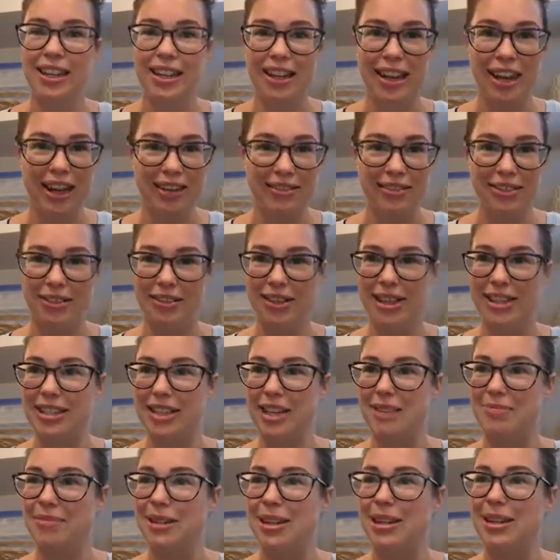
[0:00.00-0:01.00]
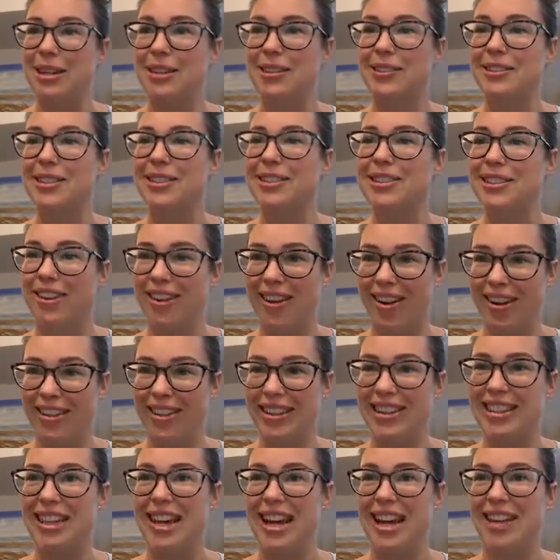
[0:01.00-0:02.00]
I have to write down my notes all
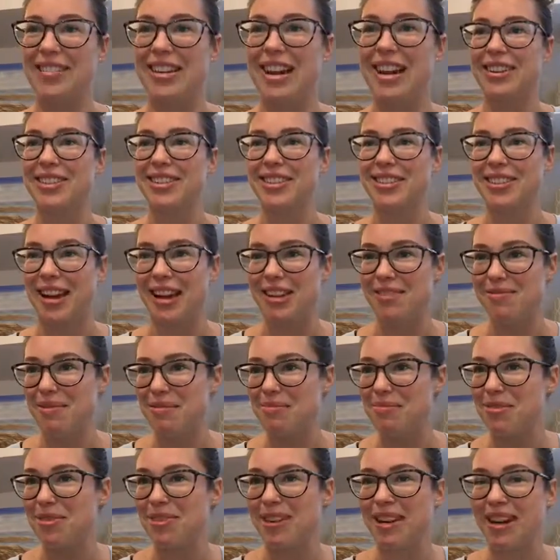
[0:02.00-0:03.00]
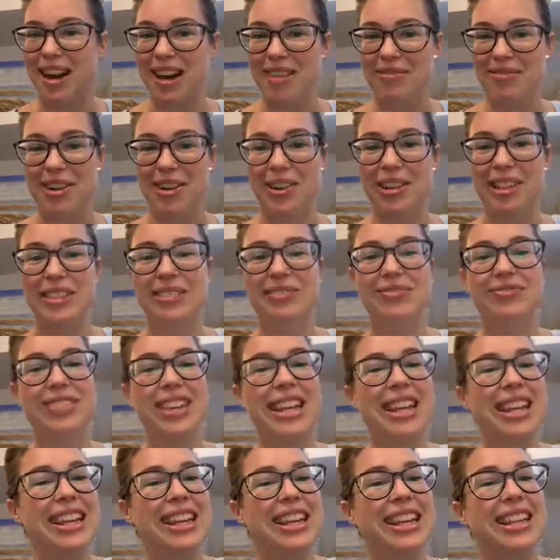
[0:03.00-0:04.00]
the time now I remember where I'm going.
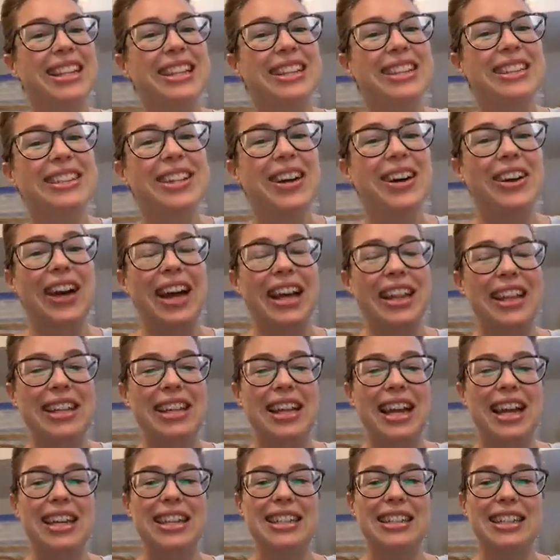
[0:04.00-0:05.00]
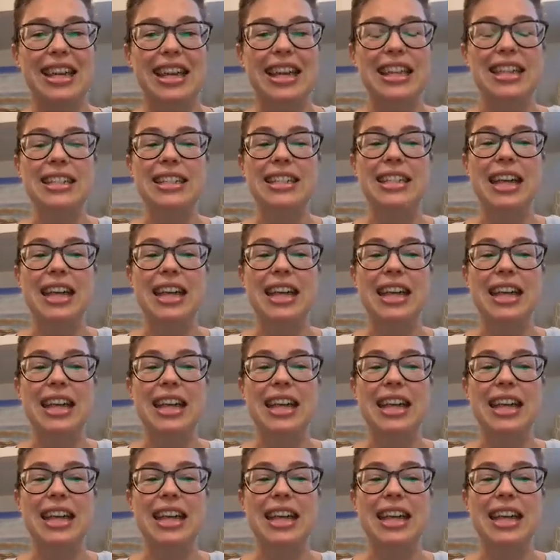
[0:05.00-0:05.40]
So I think that is it.